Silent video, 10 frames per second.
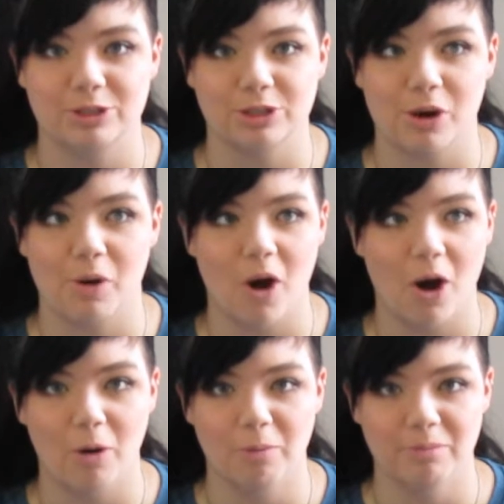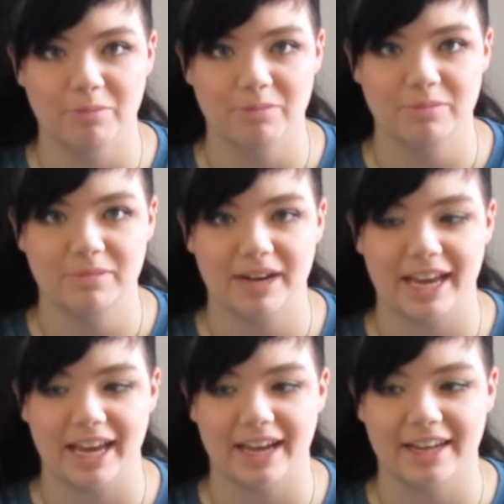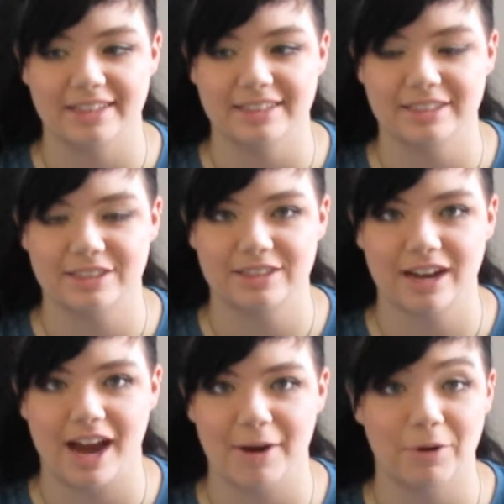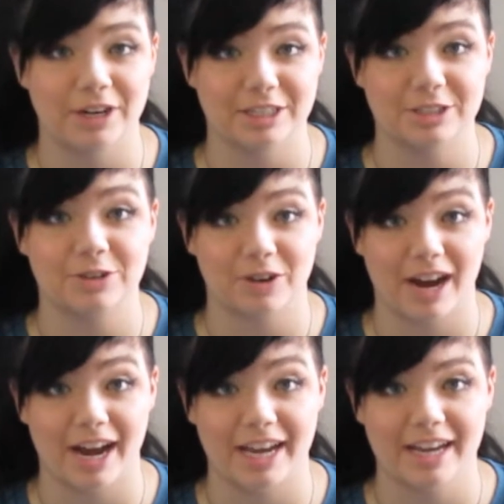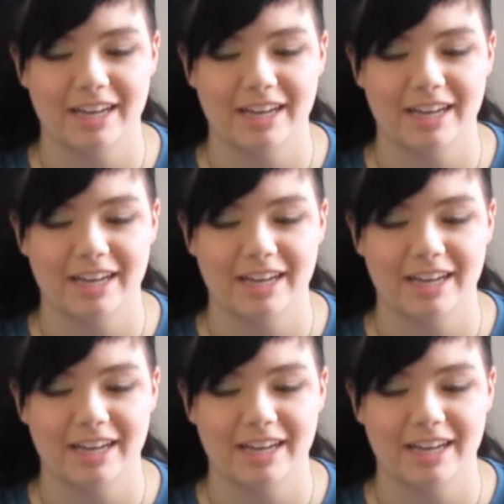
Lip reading: to go home. And I wanted to cry.